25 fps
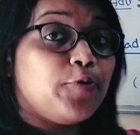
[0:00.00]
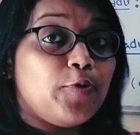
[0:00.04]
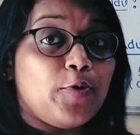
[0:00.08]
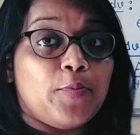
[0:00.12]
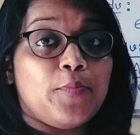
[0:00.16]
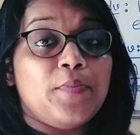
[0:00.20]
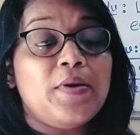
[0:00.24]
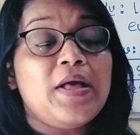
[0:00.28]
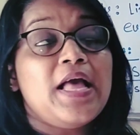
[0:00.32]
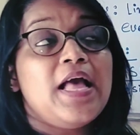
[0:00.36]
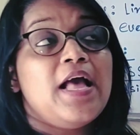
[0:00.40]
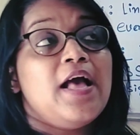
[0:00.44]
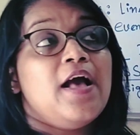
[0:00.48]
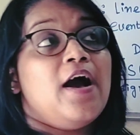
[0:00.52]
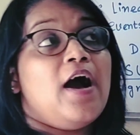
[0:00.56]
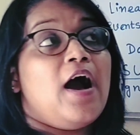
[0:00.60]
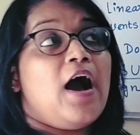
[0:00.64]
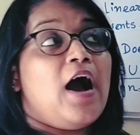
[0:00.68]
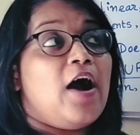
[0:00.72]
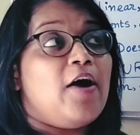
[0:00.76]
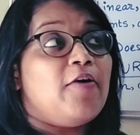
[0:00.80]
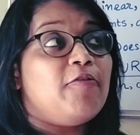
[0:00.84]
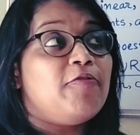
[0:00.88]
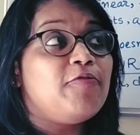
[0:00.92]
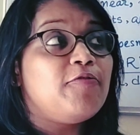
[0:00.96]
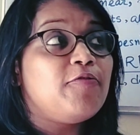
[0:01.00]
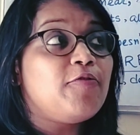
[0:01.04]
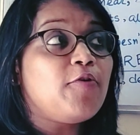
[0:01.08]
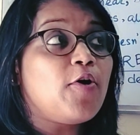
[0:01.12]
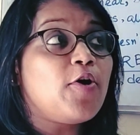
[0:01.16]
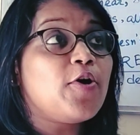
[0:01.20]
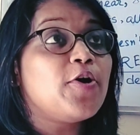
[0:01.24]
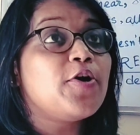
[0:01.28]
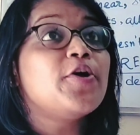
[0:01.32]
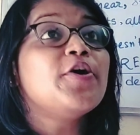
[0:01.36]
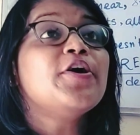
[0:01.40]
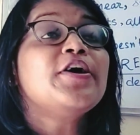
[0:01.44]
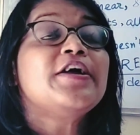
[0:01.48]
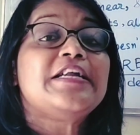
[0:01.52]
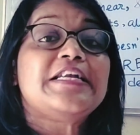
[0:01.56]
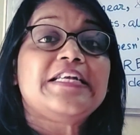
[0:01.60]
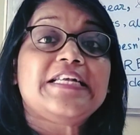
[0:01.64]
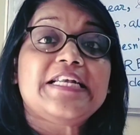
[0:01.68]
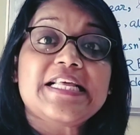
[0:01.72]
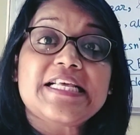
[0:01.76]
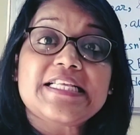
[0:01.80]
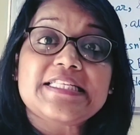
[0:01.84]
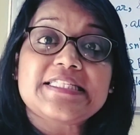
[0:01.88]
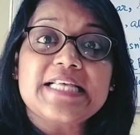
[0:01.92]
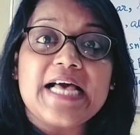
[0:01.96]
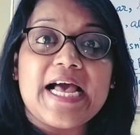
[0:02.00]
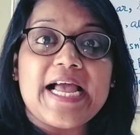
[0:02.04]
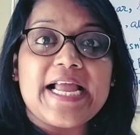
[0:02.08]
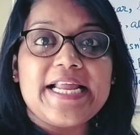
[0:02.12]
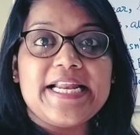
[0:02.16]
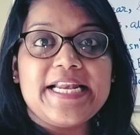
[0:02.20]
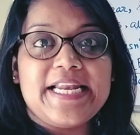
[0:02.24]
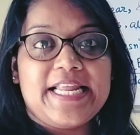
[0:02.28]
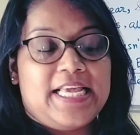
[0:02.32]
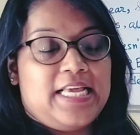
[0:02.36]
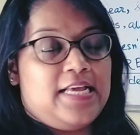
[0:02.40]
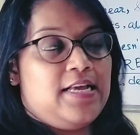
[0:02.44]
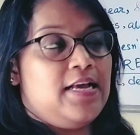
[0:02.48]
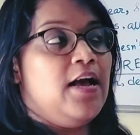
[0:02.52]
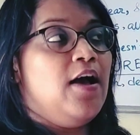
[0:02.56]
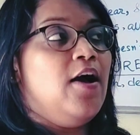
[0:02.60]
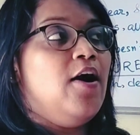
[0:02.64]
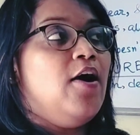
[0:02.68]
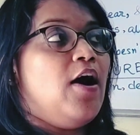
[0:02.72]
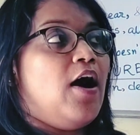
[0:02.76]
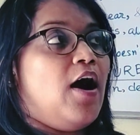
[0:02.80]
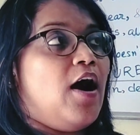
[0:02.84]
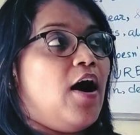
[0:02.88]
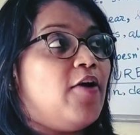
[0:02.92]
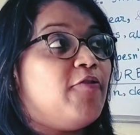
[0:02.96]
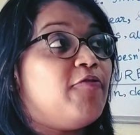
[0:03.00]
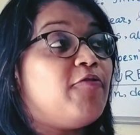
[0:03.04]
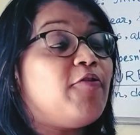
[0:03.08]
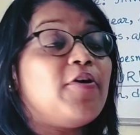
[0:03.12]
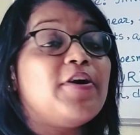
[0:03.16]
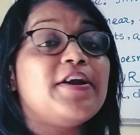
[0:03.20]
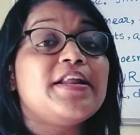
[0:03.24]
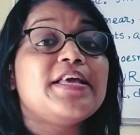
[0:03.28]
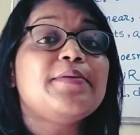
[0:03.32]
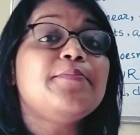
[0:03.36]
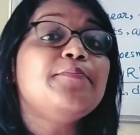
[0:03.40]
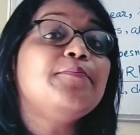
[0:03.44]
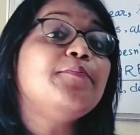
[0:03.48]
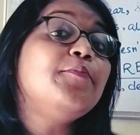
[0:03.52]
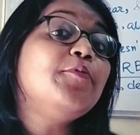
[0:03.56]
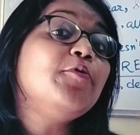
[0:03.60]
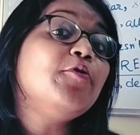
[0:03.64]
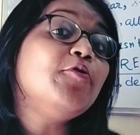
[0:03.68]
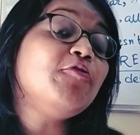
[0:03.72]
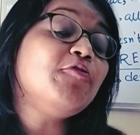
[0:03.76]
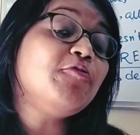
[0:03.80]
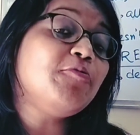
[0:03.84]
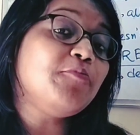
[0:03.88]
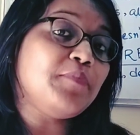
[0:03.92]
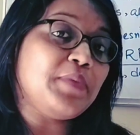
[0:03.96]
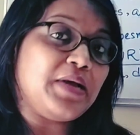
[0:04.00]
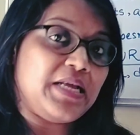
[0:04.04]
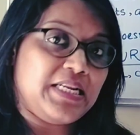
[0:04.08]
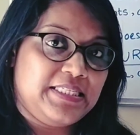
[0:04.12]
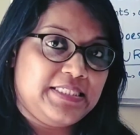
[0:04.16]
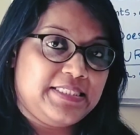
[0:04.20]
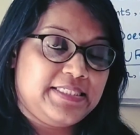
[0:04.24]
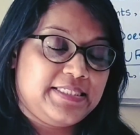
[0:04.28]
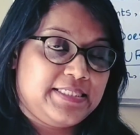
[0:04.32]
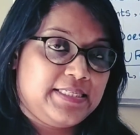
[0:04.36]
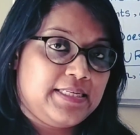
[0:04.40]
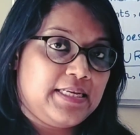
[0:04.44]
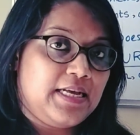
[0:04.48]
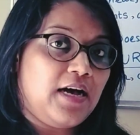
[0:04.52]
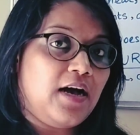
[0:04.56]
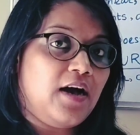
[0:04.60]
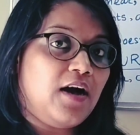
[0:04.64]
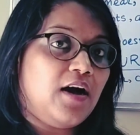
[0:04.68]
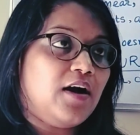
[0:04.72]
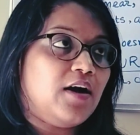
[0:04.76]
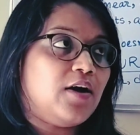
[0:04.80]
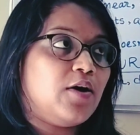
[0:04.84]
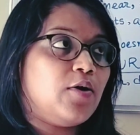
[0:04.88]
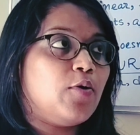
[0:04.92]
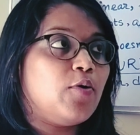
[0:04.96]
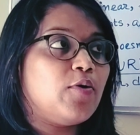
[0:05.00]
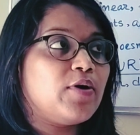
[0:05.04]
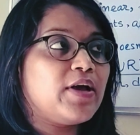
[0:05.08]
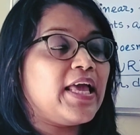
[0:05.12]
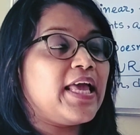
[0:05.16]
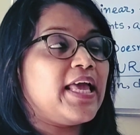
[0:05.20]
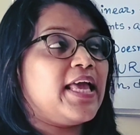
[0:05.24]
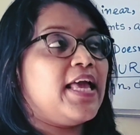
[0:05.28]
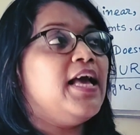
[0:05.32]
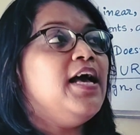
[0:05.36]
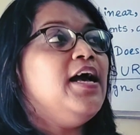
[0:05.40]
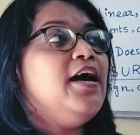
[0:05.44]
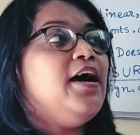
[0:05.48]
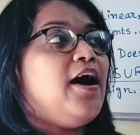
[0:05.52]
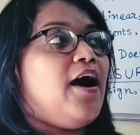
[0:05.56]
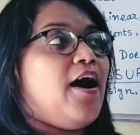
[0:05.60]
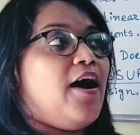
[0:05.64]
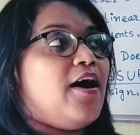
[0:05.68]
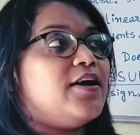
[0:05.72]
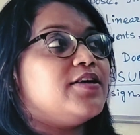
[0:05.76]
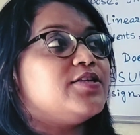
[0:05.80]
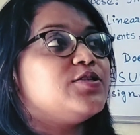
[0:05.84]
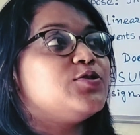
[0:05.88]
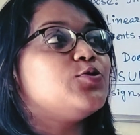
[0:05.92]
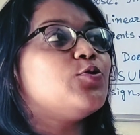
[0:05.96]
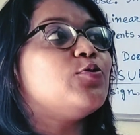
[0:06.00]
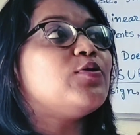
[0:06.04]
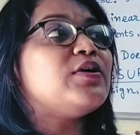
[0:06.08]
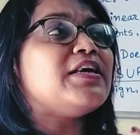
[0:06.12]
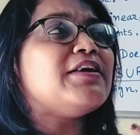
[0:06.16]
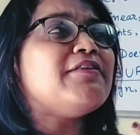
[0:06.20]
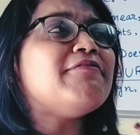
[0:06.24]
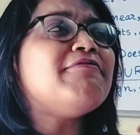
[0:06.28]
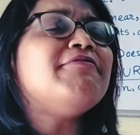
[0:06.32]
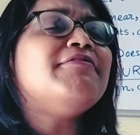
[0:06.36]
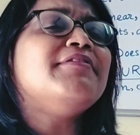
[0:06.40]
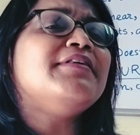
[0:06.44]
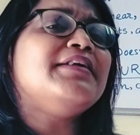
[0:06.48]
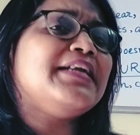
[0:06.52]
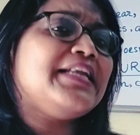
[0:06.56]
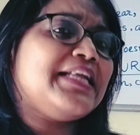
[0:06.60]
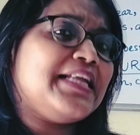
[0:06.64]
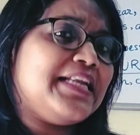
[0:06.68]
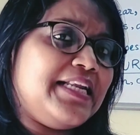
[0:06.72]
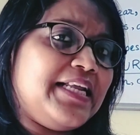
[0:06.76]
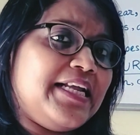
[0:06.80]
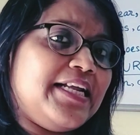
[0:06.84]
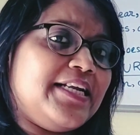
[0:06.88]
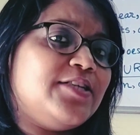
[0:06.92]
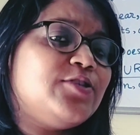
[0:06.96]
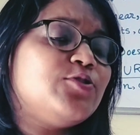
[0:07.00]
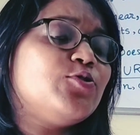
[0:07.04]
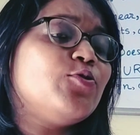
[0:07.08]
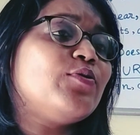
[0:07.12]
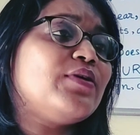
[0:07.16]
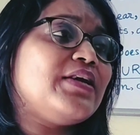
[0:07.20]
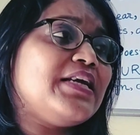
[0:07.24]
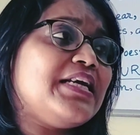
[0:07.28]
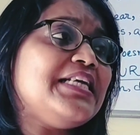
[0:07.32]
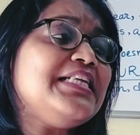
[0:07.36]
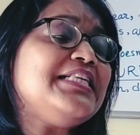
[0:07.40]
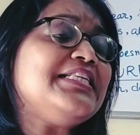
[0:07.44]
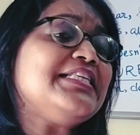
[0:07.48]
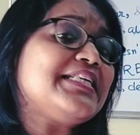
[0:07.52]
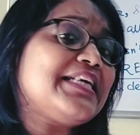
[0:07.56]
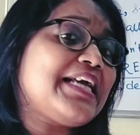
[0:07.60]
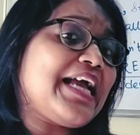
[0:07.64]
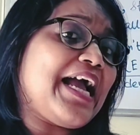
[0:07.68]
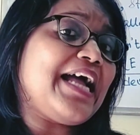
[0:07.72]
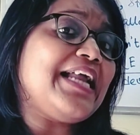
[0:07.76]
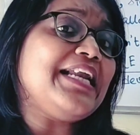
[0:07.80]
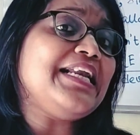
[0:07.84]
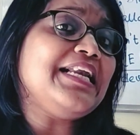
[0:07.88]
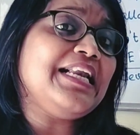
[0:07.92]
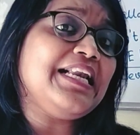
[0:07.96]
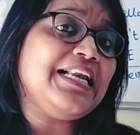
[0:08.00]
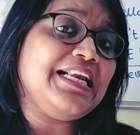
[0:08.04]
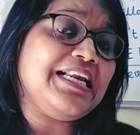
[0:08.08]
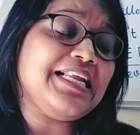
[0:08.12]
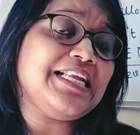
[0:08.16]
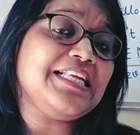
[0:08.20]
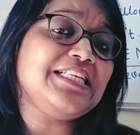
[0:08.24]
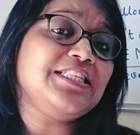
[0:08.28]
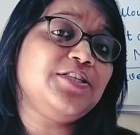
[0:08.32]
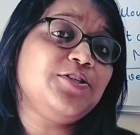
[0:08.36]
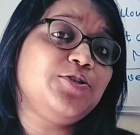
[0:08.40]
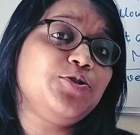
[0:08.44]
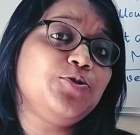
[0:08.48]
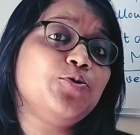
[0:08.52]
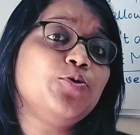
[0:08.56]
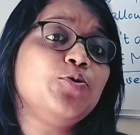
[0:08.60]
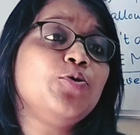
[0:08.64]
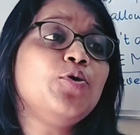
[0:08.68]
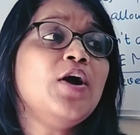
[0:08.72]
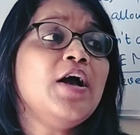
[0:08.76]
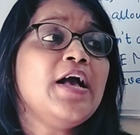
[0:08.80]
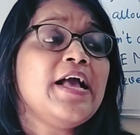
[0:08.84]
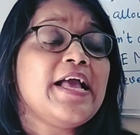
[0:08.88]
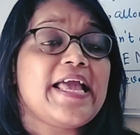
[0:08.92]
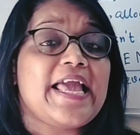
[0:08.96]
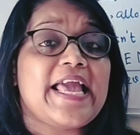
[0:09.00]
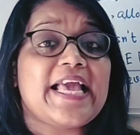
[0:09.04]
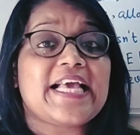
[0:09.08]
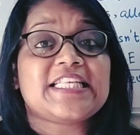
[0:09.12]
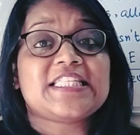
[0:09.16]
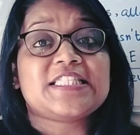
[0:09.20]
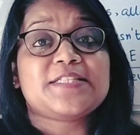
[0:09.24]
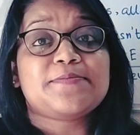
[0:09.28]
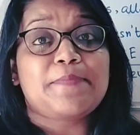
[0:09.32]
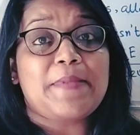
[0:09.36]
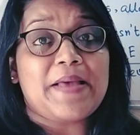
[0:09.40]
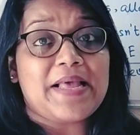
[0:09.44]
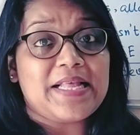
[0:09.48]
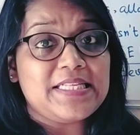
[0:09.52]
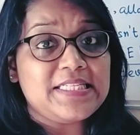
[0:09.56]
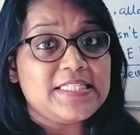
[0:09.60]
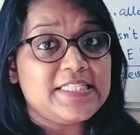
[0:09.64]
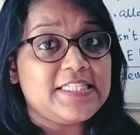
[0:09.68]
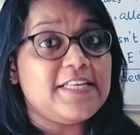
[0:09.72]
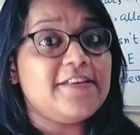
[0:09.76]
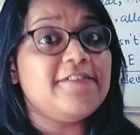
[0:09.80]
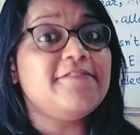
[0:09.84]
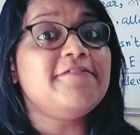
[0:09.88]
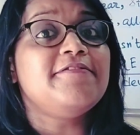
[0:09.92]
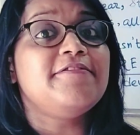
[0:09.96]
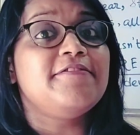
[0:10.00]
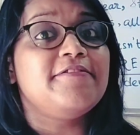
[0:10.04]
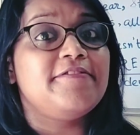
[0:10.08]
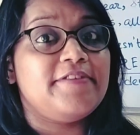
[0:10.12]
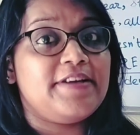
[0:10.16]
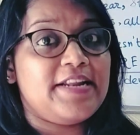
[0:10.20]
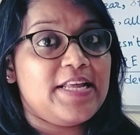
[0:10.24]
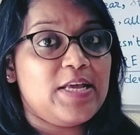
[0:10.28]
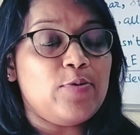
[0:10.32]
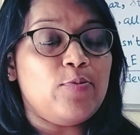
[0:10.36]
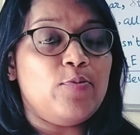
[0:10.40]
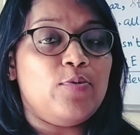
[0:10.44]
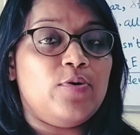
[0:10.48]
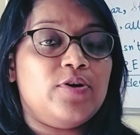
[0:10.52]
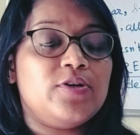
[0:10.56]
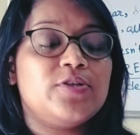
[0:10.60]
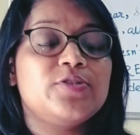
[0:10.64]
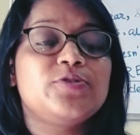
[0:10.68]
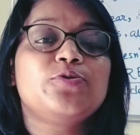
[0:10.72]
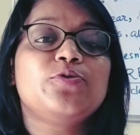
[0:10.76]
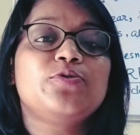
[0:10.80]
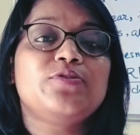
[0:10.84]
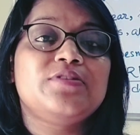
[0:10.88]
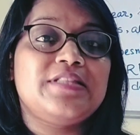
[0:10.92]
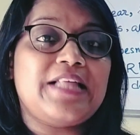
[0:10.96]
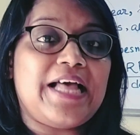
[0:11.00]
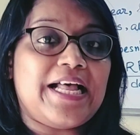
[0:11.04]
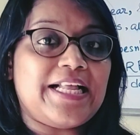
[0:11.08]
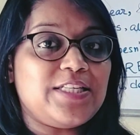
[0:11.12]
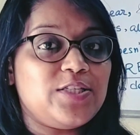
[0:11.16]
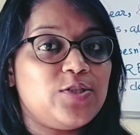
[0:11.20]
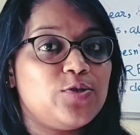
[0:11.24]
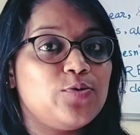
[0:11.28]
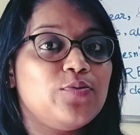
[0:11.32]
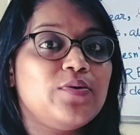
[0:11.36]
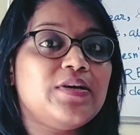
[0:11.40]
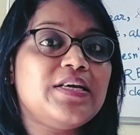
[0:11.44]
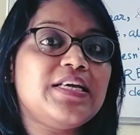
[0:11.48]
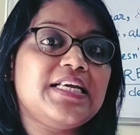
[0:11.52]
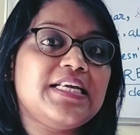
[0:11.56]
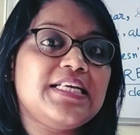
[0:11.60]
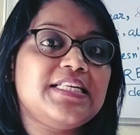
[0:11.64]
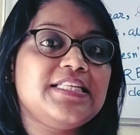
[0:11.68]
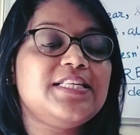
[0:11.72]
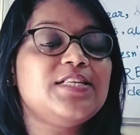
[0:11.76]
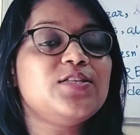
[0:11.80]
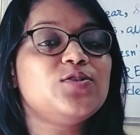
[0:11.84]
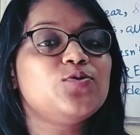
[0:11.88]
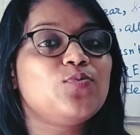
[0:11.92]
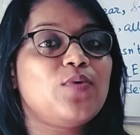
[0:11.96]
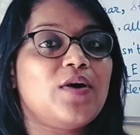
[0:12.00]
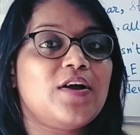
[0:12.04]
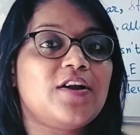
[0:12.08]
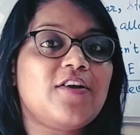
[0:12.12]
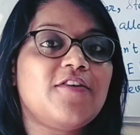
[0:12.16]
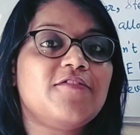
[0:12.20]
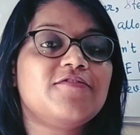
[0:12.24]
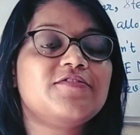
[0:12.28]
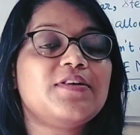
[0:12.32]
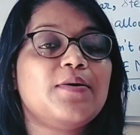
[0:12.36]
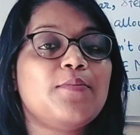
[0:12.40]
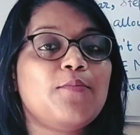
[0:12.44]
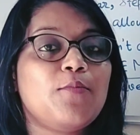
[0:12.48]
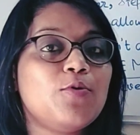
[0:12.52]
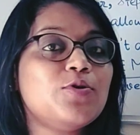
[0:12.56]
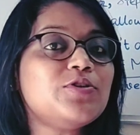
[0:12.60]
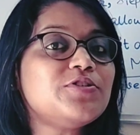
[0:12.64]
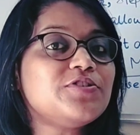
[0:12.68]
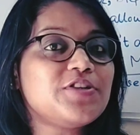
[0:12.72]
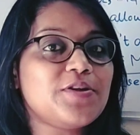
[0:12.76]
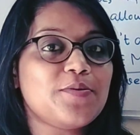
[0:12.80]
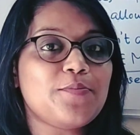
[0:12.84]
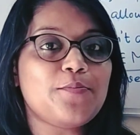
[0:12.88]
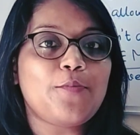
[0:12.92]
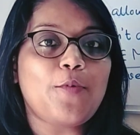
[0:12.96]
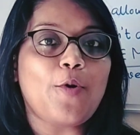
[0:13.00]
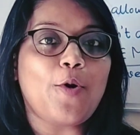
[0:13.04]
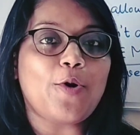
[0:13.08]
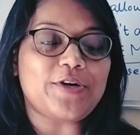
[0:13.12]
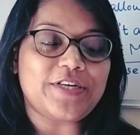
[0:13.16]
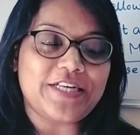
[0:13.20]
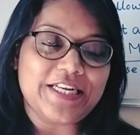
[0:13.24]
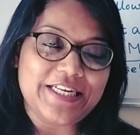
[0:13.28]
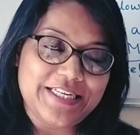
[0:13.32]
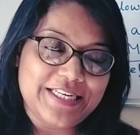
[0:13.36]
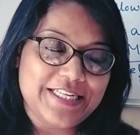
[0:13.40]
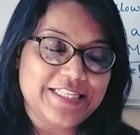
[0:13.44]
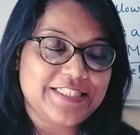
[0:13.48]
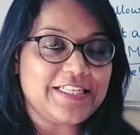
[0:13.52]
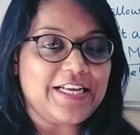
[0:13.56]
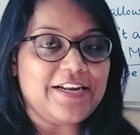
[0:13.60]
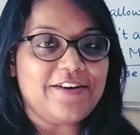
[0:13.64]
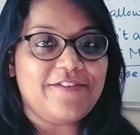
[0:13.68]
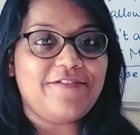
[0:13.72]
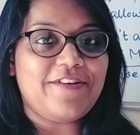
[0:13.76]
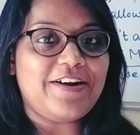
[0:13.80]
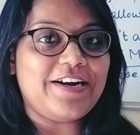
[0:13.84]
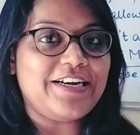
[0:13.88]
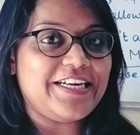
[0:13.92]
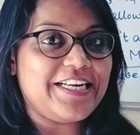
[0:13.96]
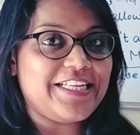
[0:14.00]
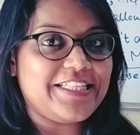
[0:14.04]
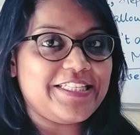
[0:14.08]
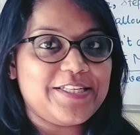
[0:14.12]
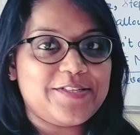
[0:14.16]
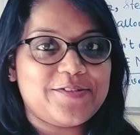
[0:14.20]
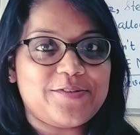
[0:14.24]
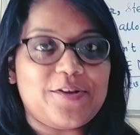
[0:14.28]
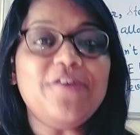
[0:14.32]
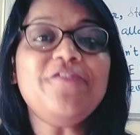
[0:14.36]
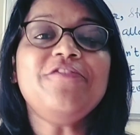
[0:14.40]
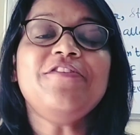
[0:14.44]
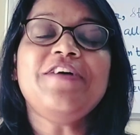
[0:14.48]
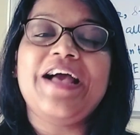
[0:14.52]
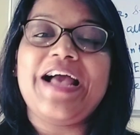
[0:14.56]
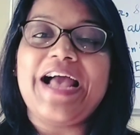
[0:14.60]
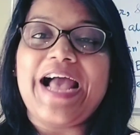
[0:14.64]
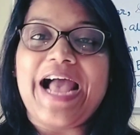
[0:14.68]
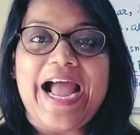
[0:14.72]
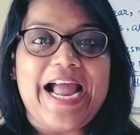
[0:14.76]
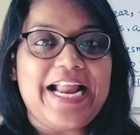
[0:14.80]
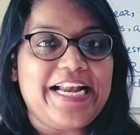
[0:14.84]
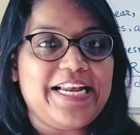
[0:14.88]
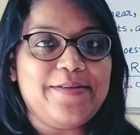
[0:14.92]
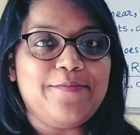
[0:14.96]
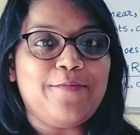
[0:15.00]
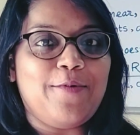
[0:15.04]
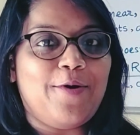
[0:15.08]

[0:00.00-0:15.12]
room for designing, for improvements. So if needed, so it can lead to expensive free work. So that's why it is one of the most important disadvantages of ADDIE